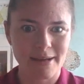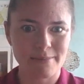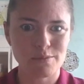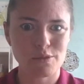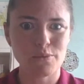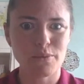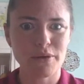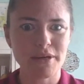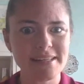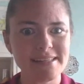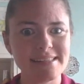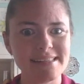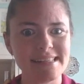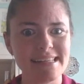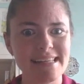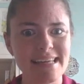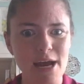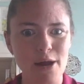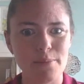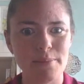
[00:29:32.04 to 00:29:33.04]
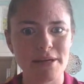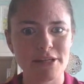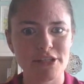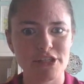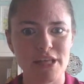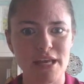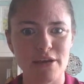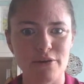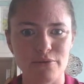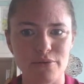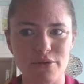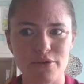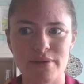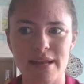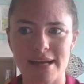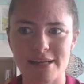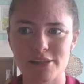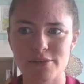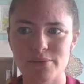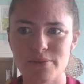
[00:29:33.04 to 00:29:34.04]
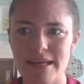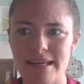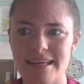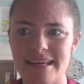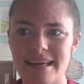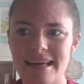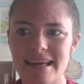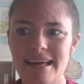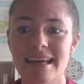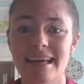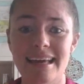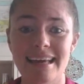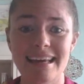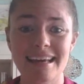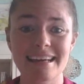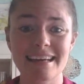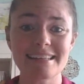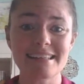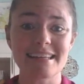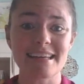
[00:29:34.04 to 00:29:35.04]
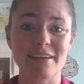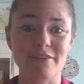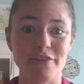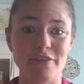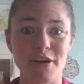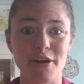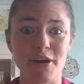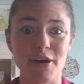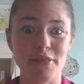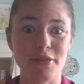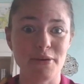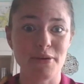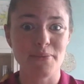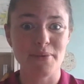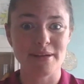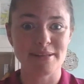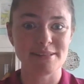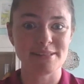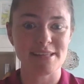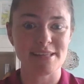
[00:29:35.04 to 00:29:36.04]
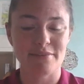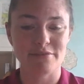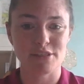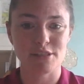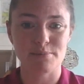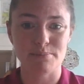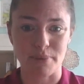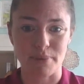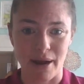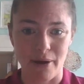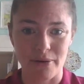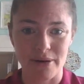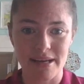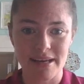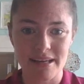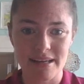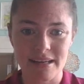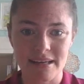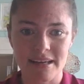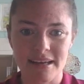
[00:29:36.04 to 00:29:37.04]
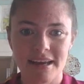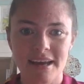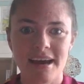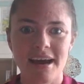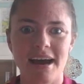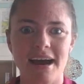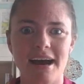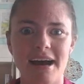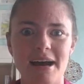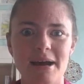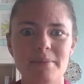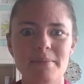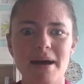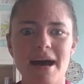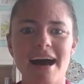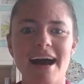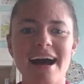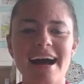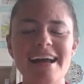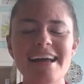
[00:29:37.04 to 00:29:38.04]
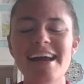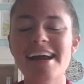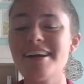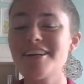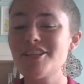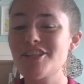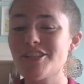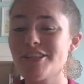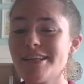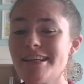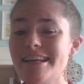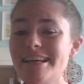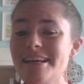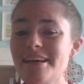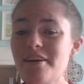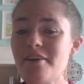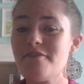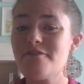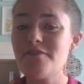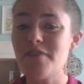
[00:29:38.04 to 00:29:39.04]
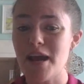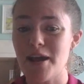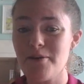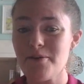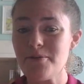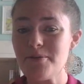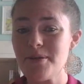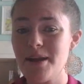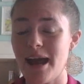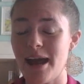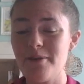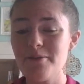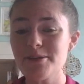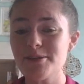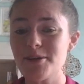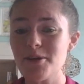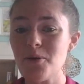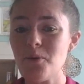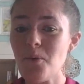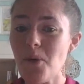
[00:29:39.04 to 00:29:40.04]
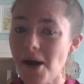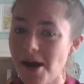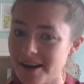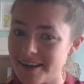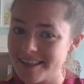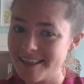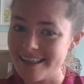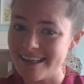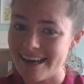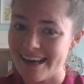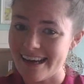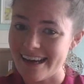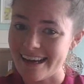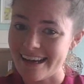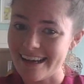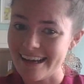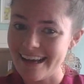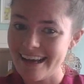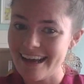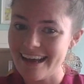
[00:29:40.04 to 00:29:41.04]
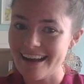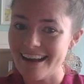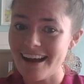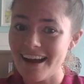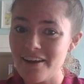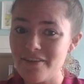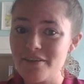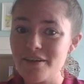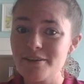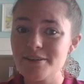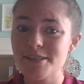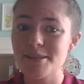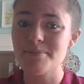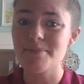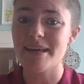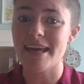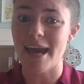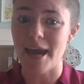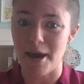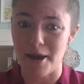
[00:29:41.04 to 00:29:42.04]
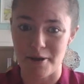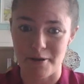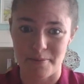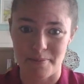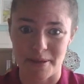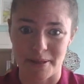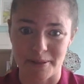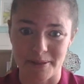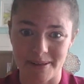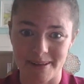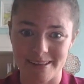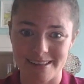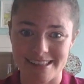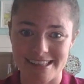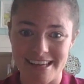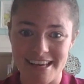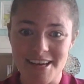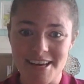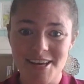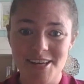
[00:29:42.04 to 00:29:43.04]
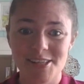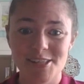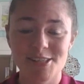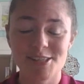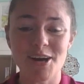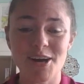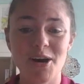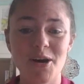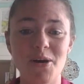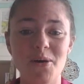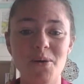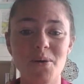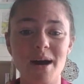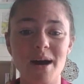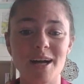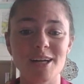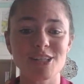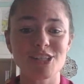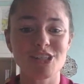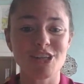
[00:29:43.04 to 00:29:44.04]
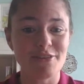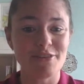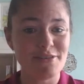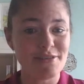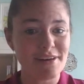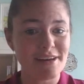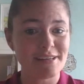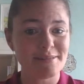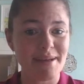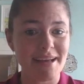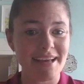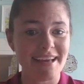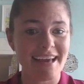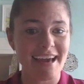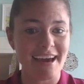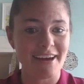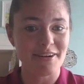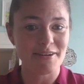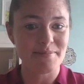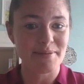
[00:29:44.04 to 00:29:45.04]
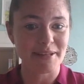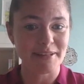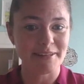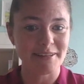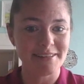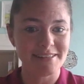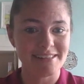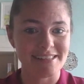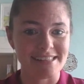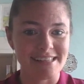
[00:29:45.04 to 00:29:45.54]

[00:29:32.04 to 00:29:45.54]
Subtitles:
So we're going to see how much they grew next week and if our other ones have sprouted. I actually I was on a walk today and I found some caterpillars. So I'll show you guys my caterpillars.